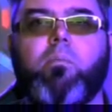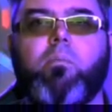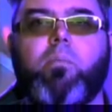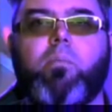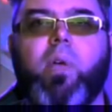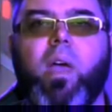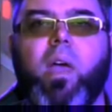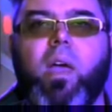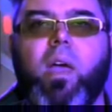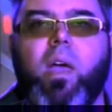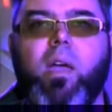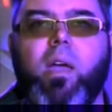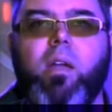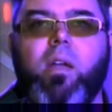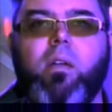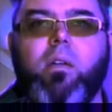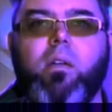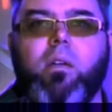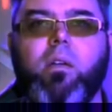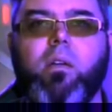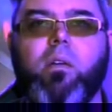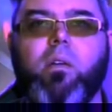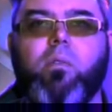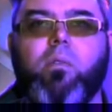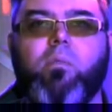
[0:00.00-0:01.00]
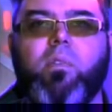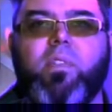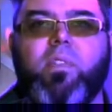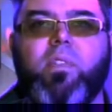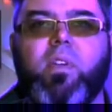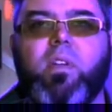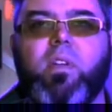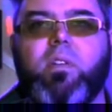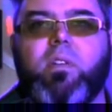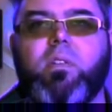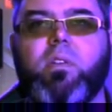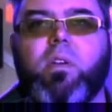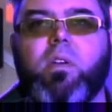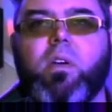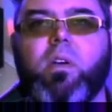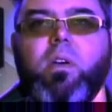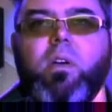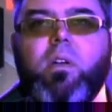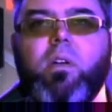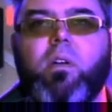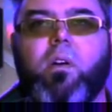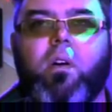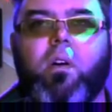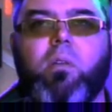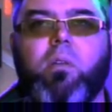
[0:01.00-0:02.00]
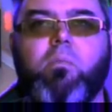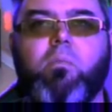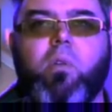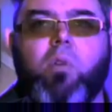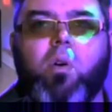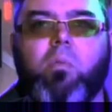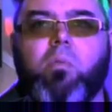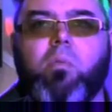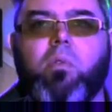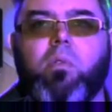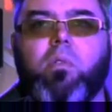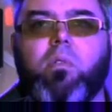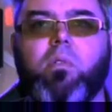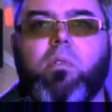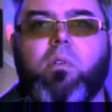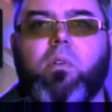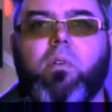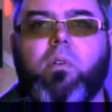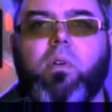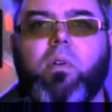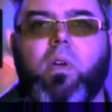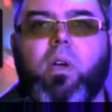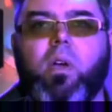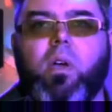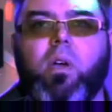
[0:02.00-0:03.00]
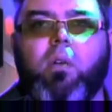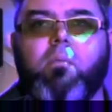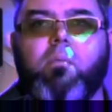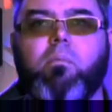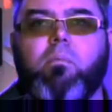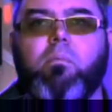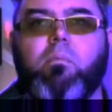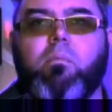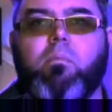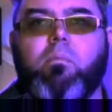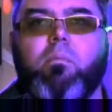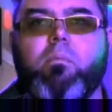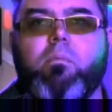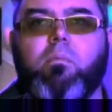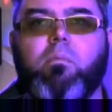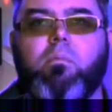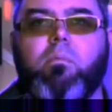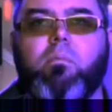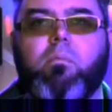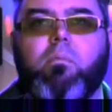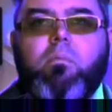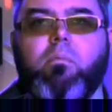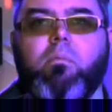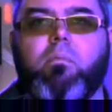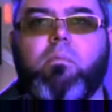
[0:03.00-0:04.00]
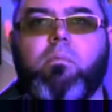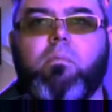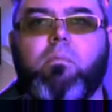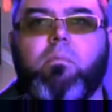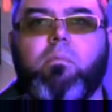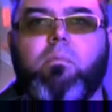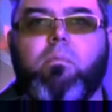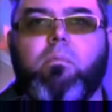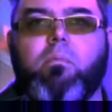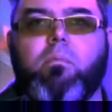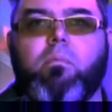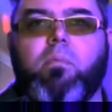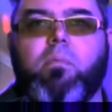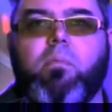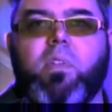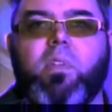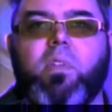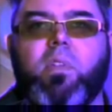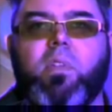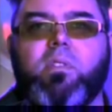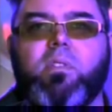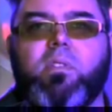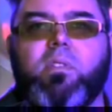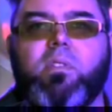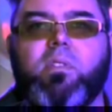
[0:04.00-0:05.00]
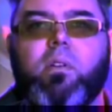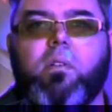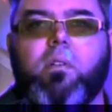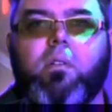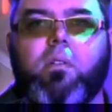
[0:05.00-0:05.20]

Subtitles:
Paid with ETN on mobile. Okay. This is it.